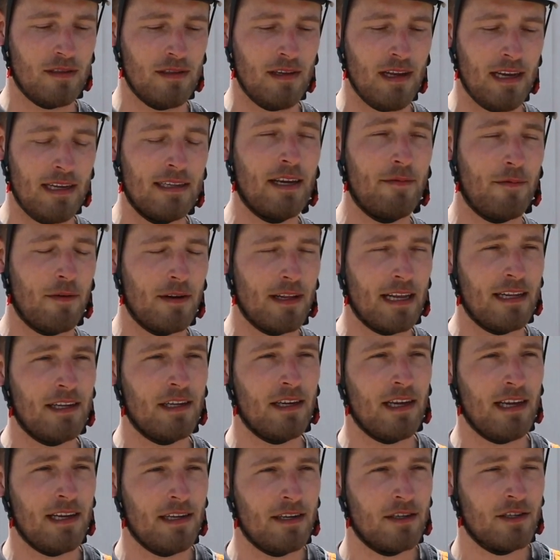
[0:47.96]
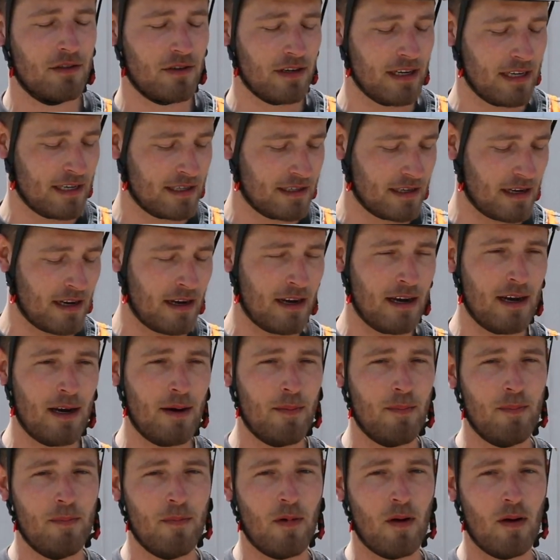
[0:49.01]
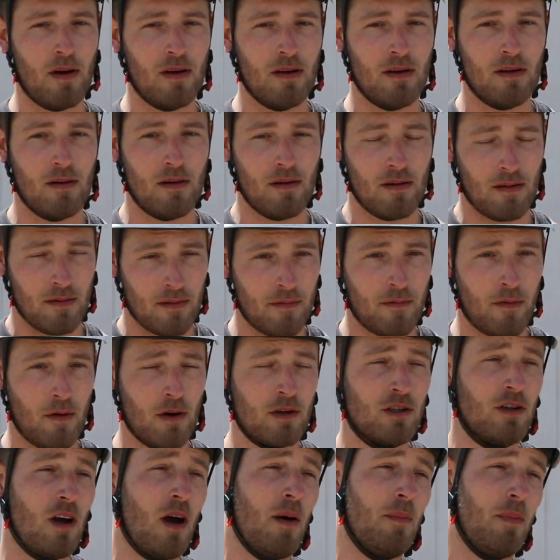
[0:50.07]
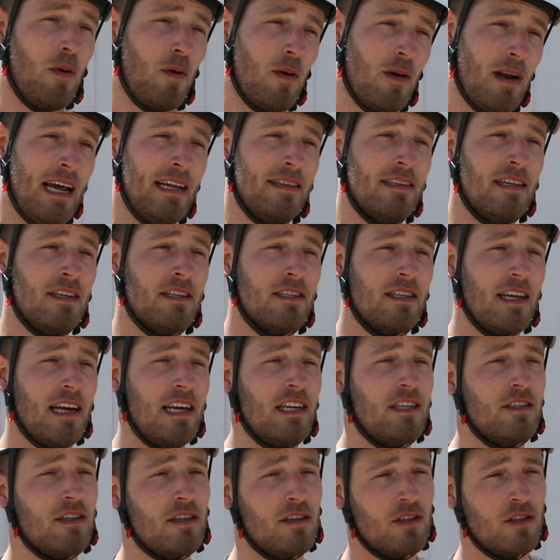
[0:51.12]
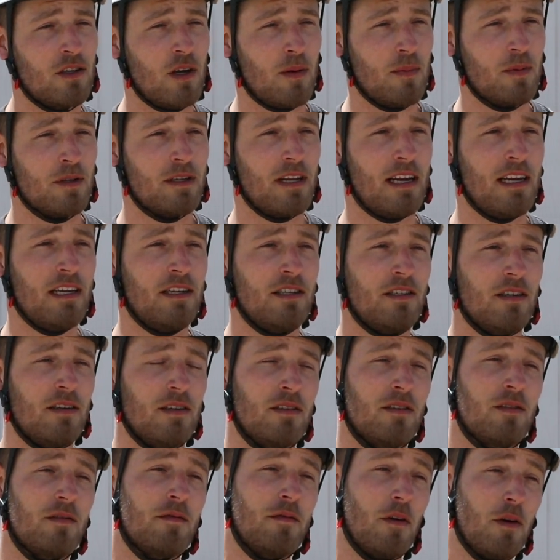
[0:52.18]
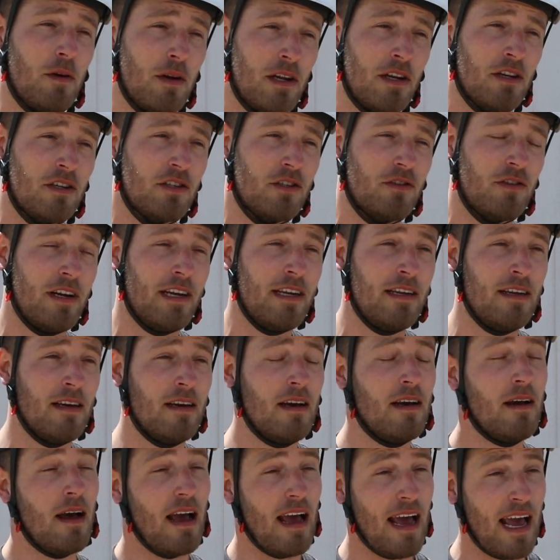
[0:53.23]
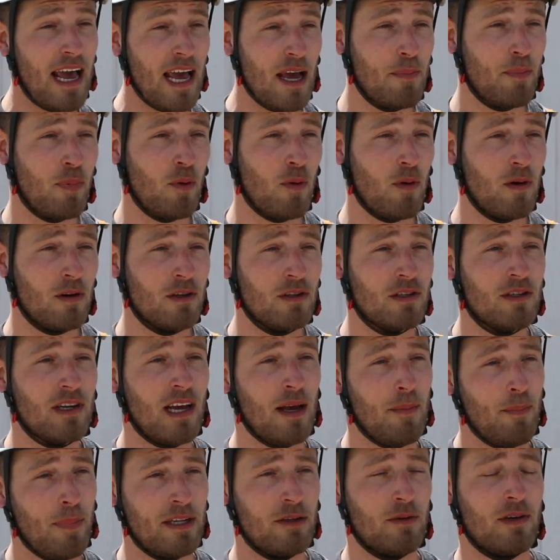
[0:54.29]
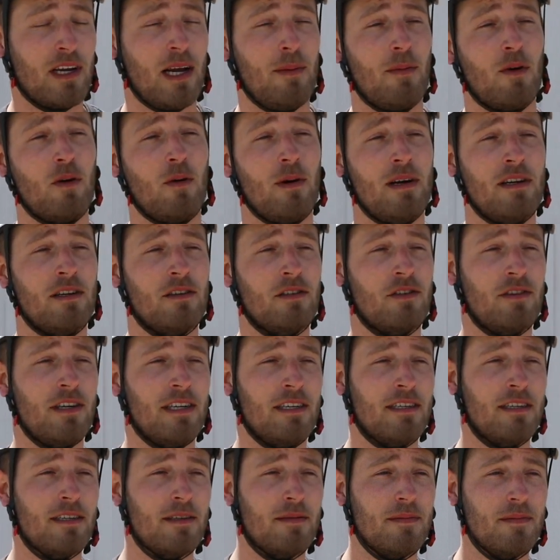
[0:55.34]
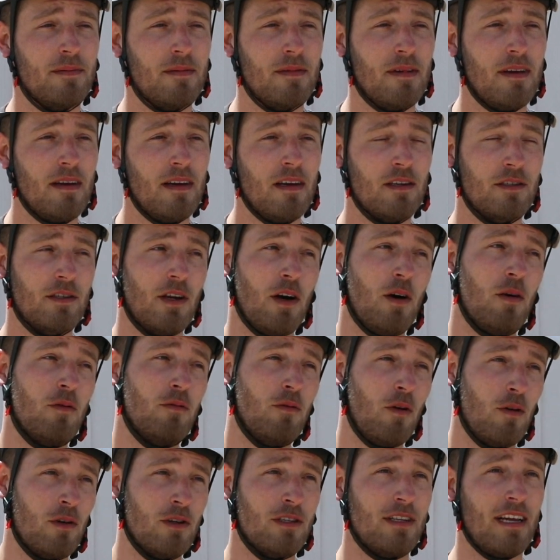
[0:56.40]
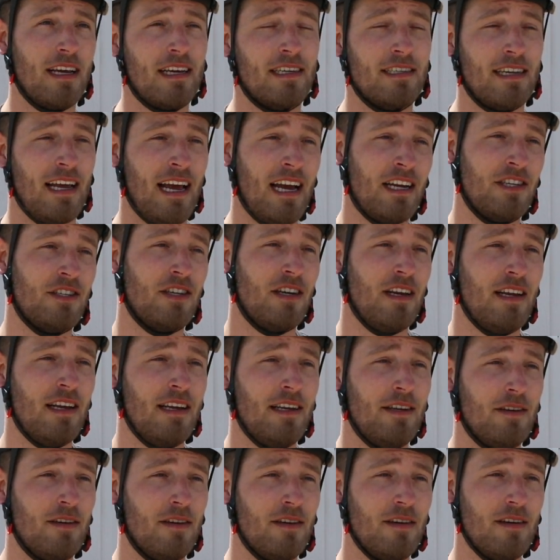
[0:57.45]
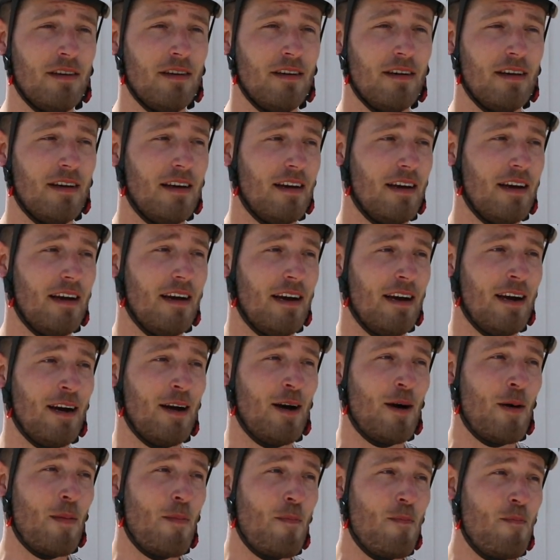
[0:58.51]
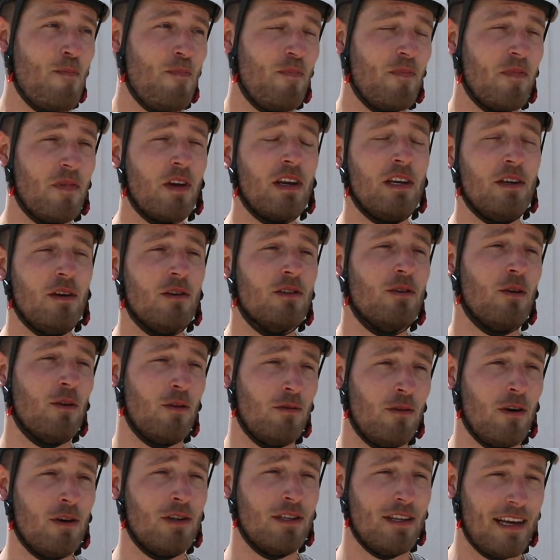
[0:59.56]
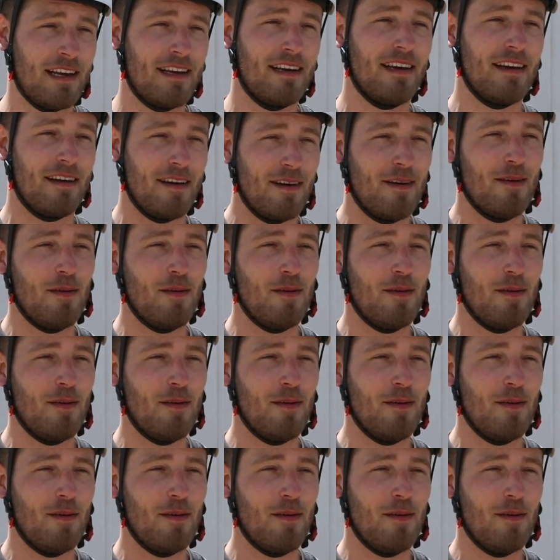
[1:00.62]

in different industries. For example, landing stations, substations, food industry, airports and petrochemical industries. So Roxtec is actually, you can use Roxtec